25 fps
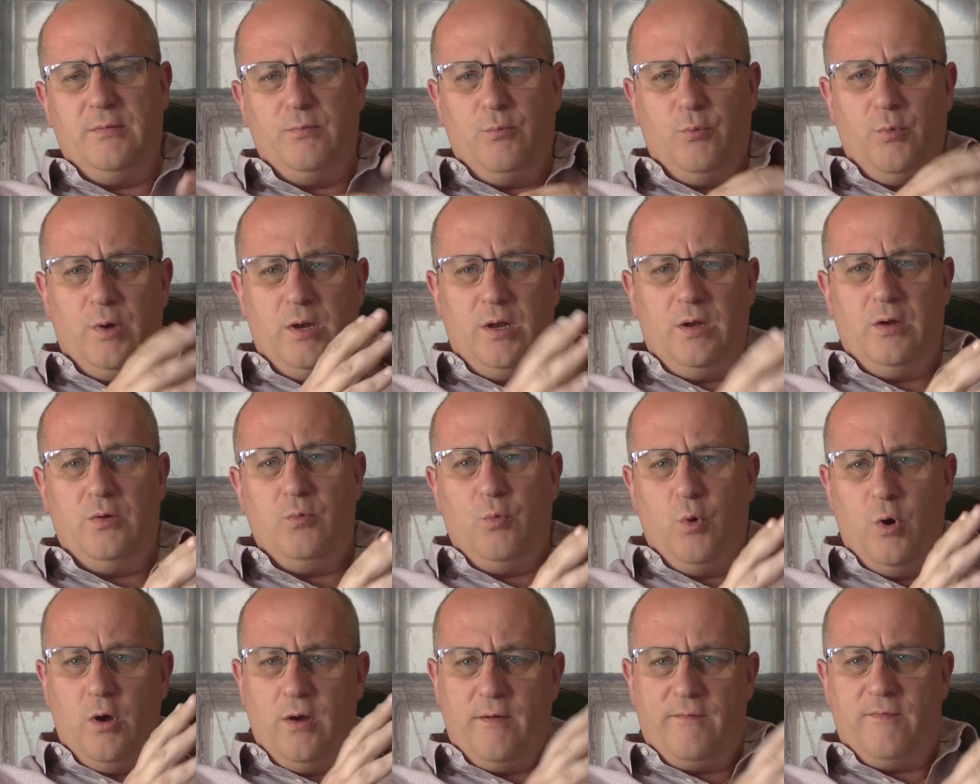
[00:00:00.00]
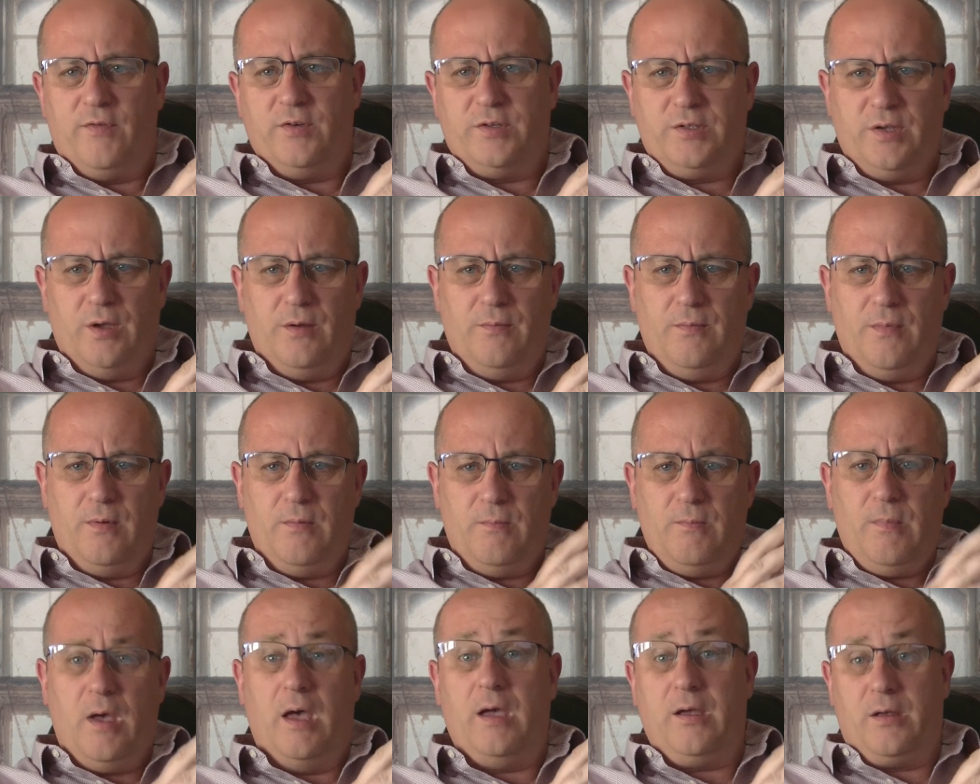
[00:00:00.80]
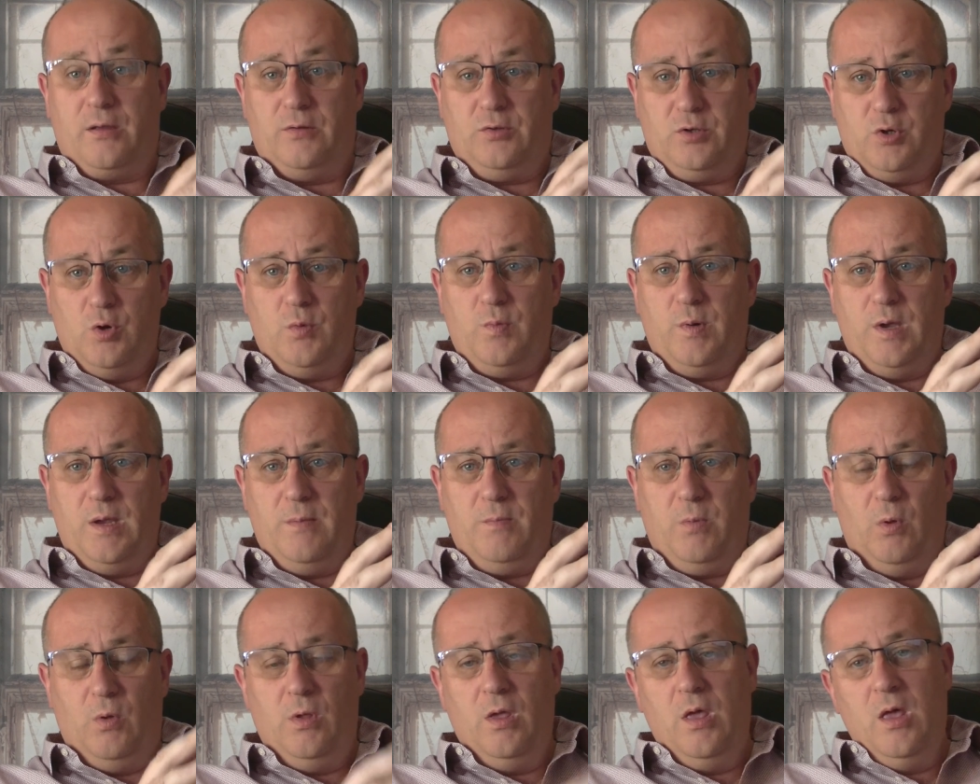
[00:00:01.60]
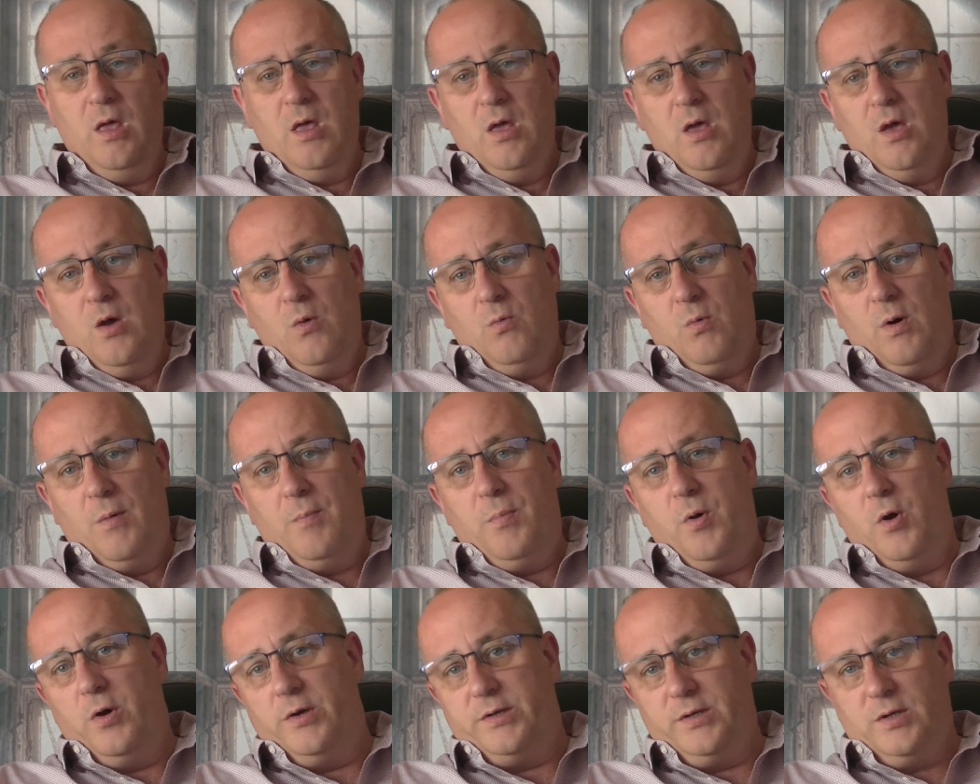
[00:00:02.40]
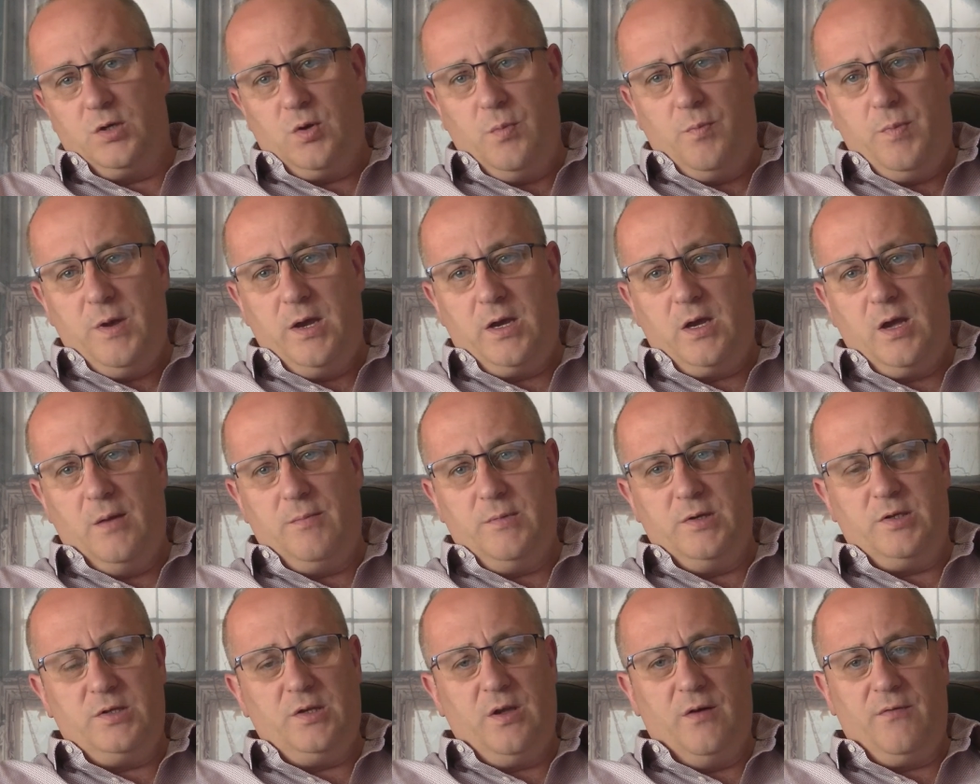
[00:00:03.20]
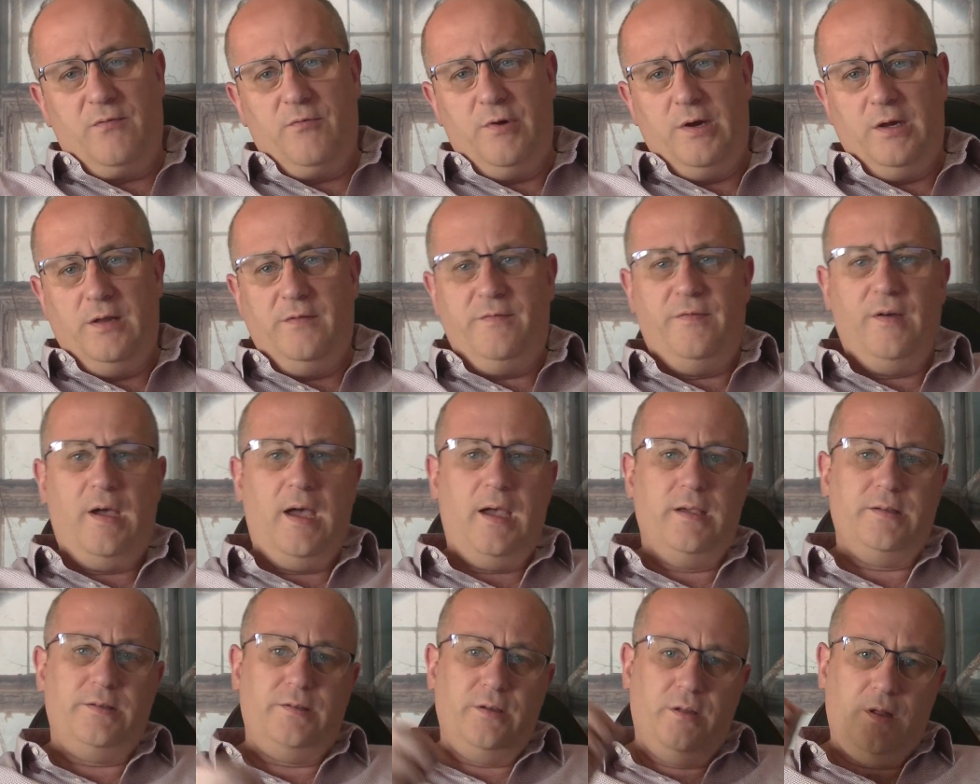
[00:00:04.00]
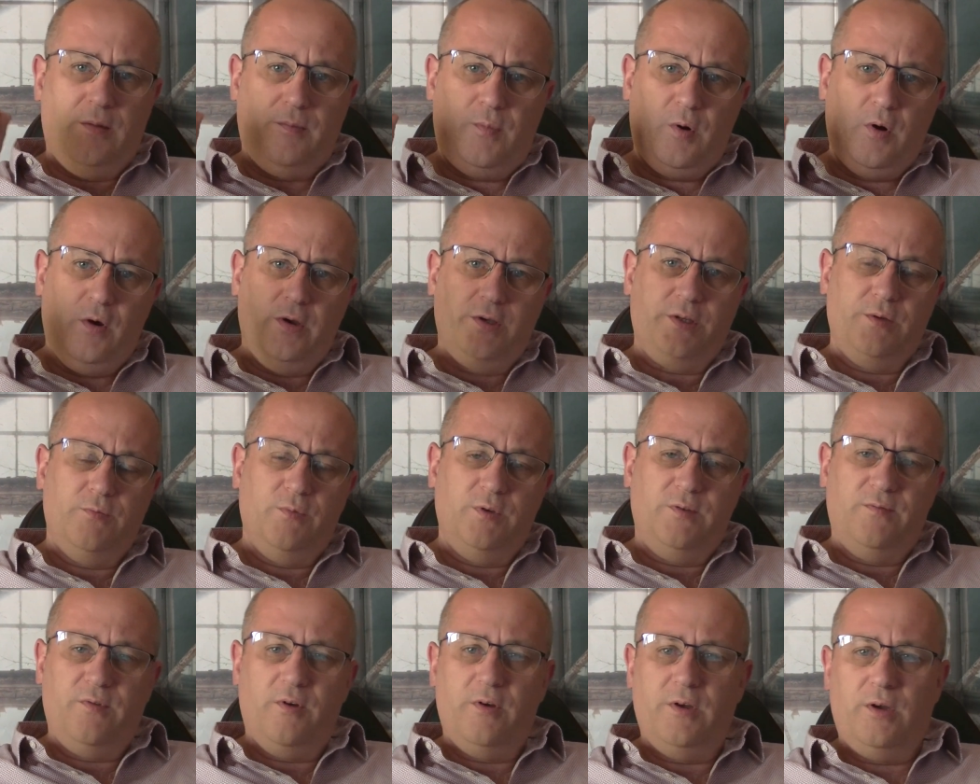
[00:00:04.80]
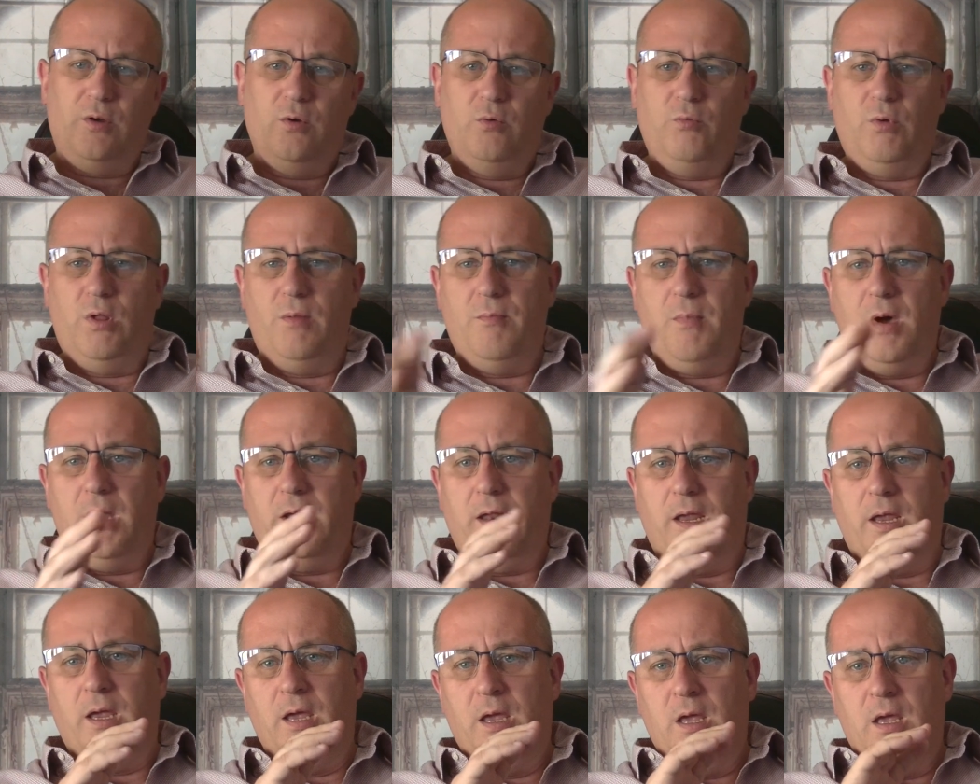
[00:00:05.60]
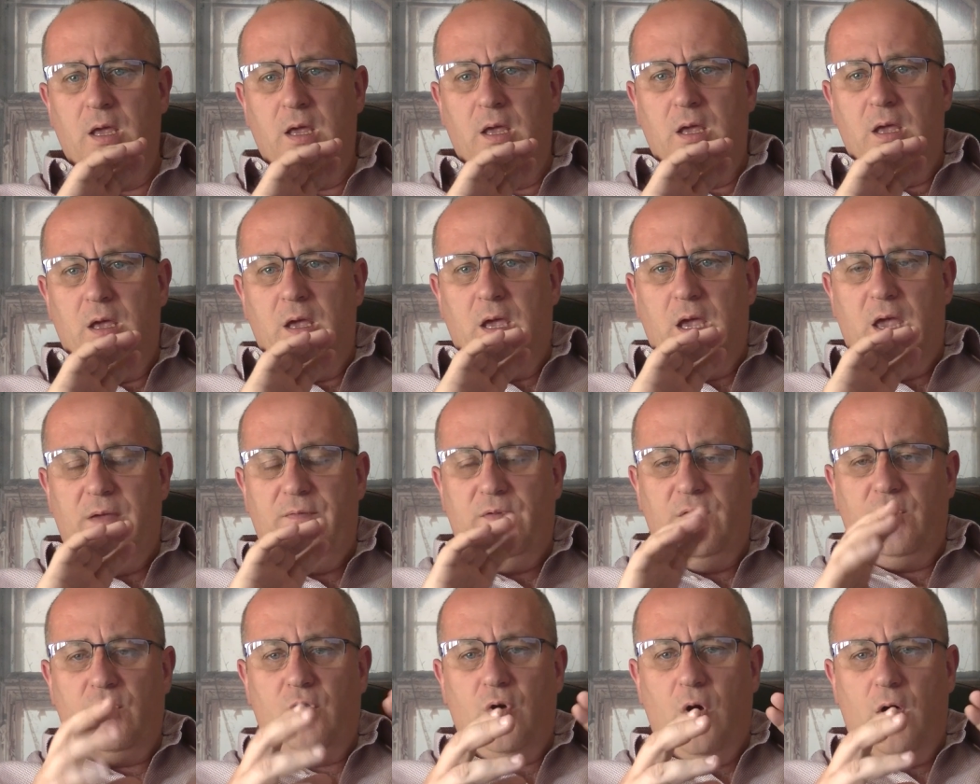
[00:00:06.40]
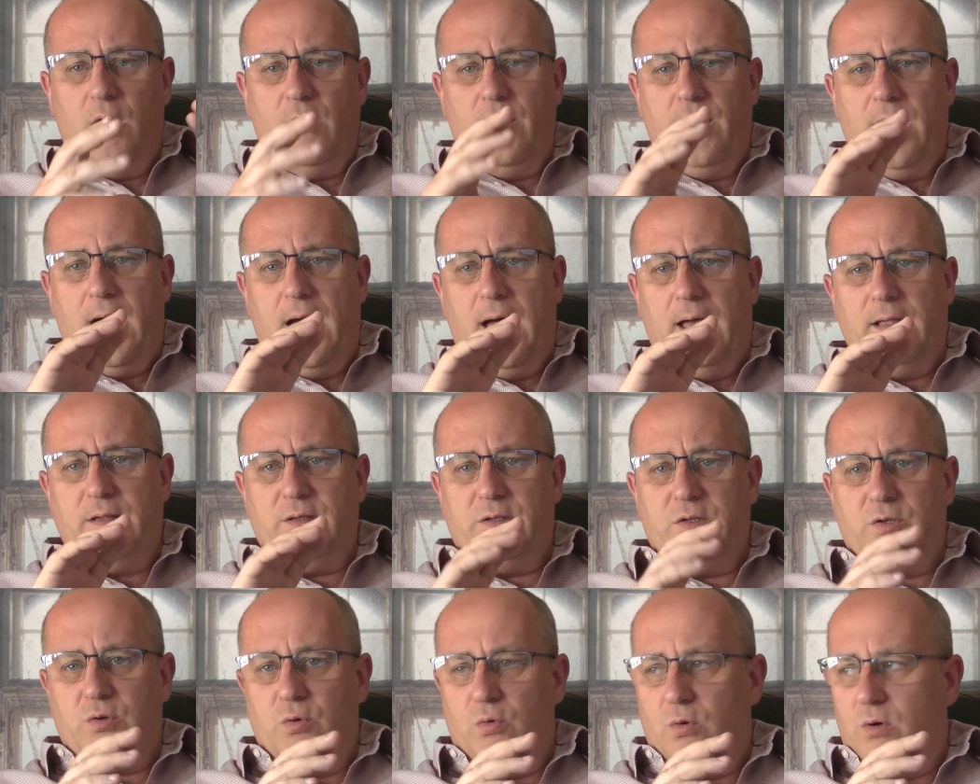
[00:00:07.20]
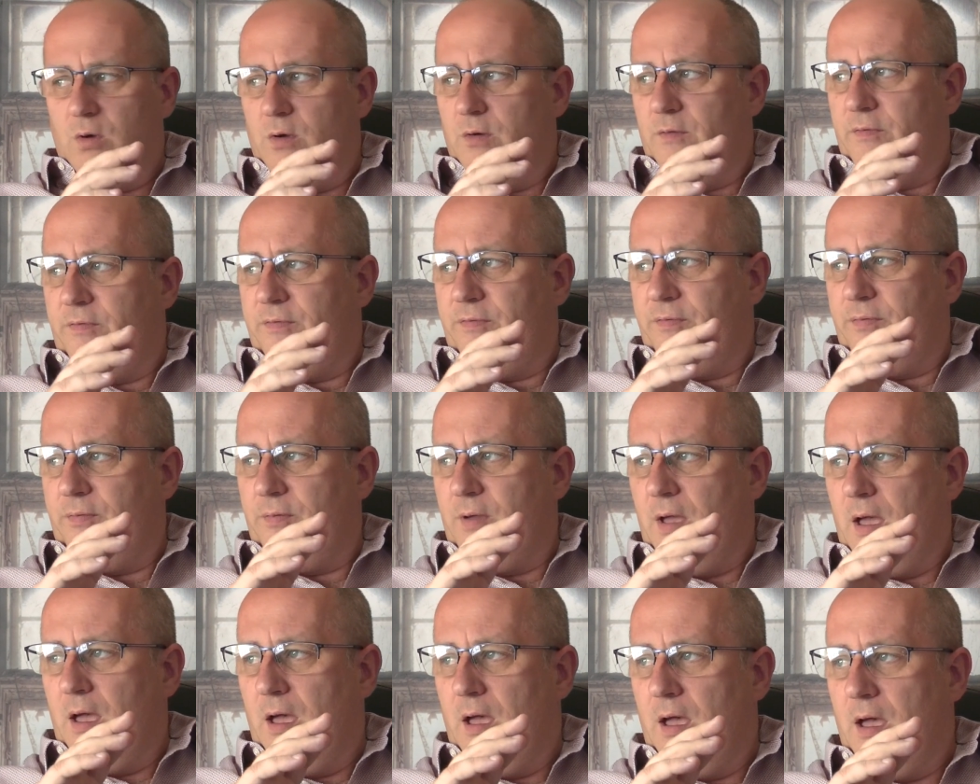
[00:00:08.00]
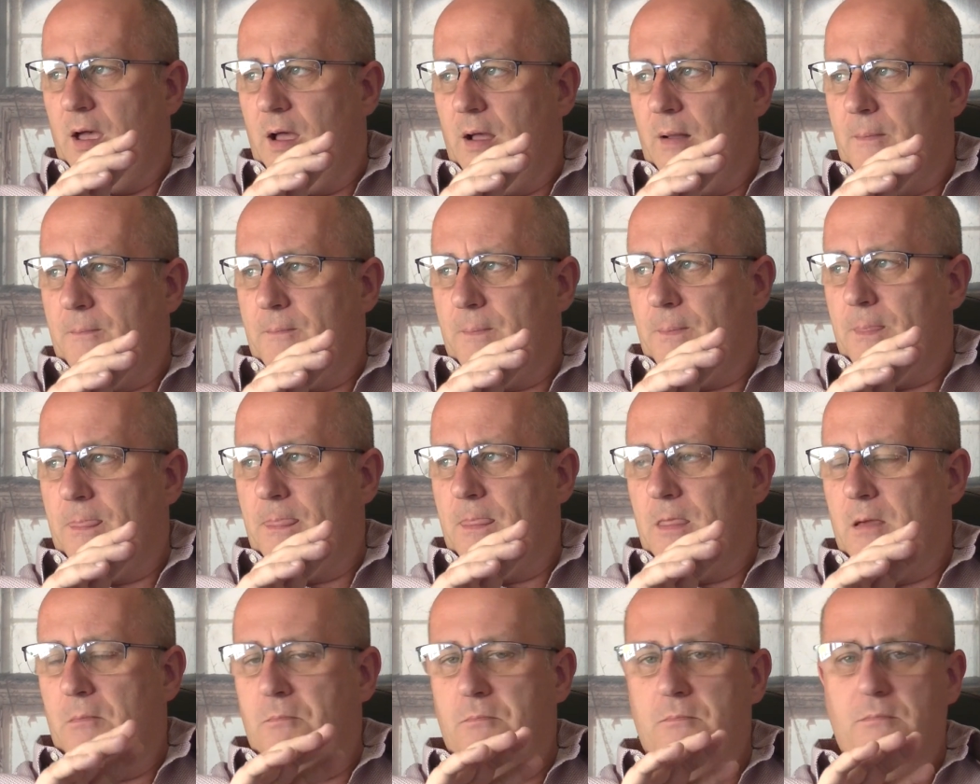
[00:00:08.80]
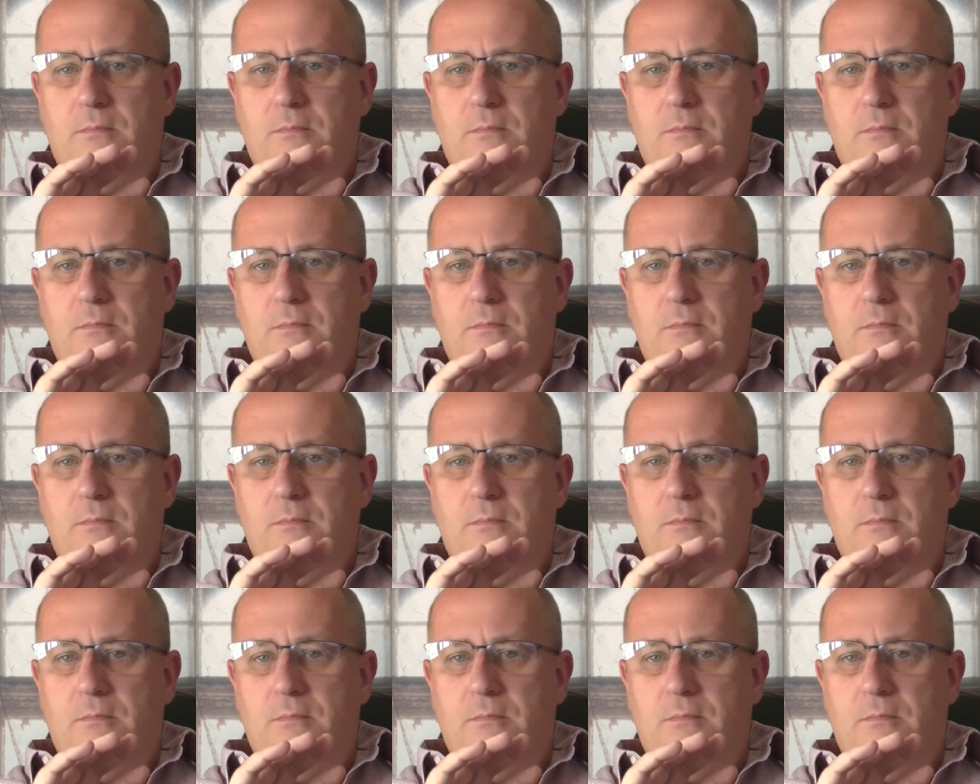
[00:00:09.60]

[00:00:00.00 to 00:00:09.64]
when he worked for some two people, one person could pick up the stuff really fast, the other person was very good with money. If you've got that sort of um,